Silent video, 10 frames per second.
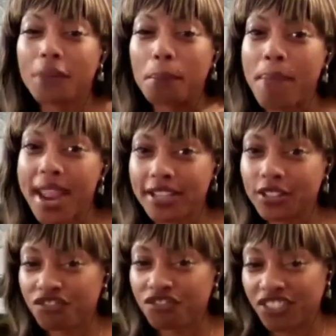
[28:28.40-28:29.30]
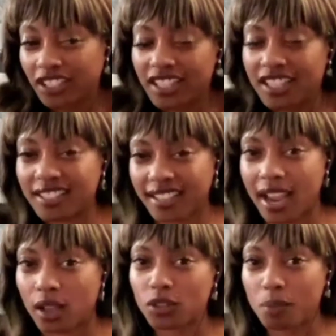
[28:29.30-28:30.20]
a base filling these
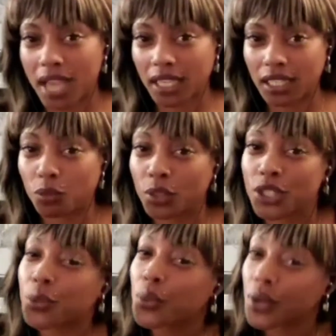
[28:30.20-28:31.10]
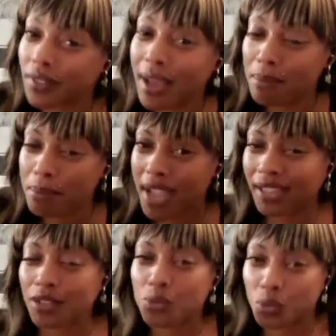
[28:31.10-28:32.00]
accounts back up, which we're that
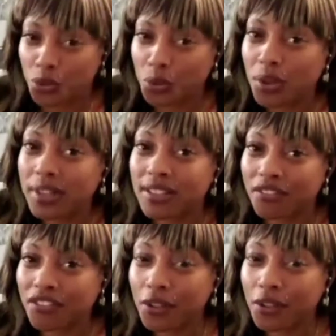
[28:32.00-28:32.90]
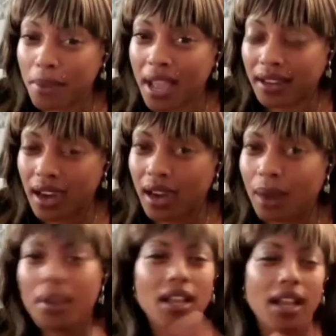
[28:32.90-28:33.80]
base, we're the ones that fill them back
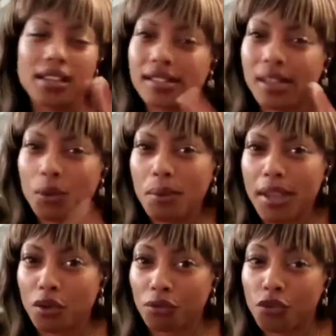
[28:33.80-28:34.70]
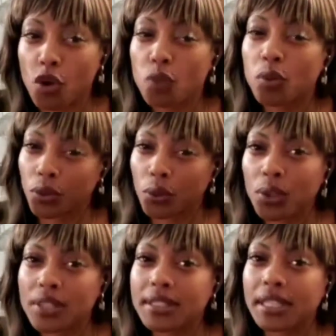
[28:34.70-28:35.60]
up. I didn't say we make them full, but we're the
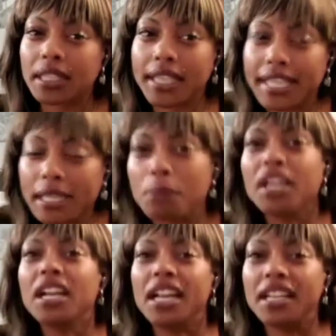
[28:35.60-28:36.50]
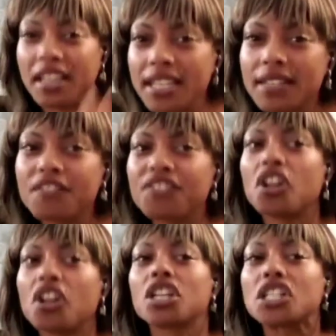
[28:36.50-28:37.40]
ones that keep an
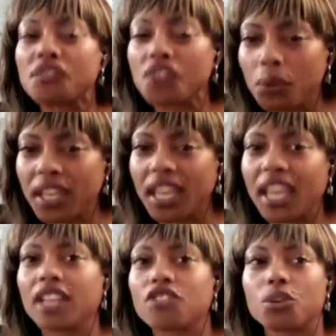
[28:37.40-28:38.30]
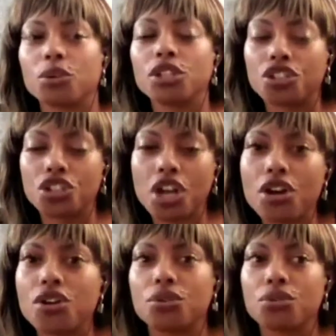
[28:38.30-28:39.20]
influx flowing in, so it
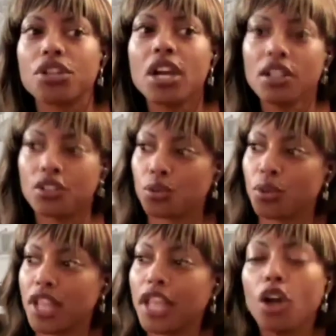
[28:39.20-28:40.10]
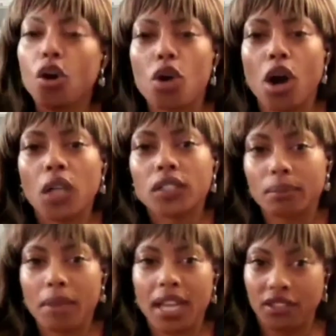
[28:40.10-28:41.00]
shows. So when they go call
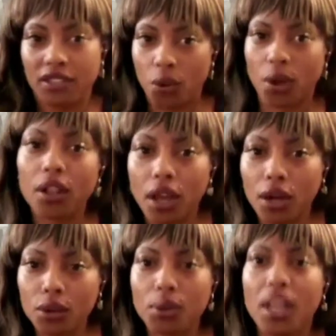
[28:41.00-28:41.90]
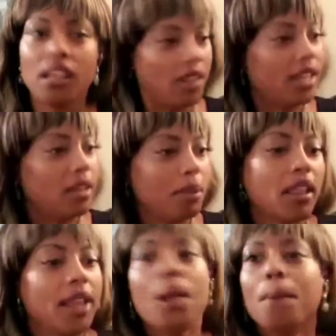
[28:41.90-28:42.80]
somebody for a loan, they can be
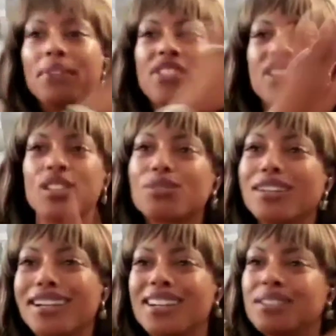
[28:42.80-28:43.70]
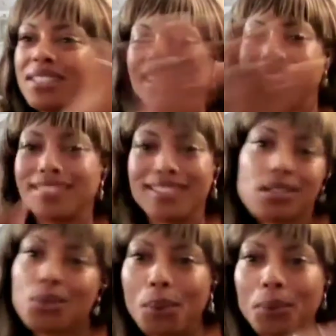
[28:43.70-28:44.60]
like, but this is what comes in. This
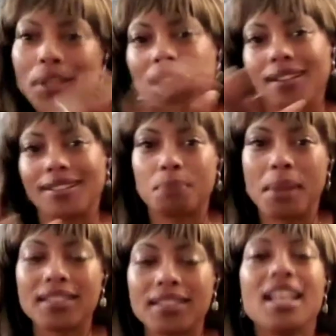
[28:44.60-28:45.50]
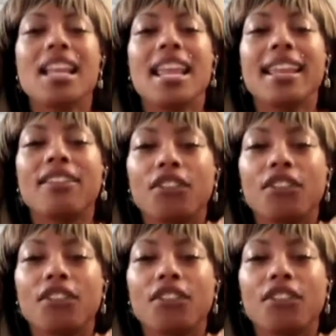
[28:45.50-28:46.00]
is what we can expect. If